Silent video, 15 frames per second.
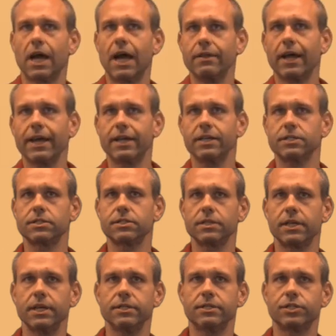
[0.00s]
I like
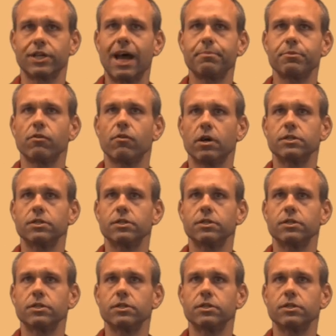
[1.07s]
his chapter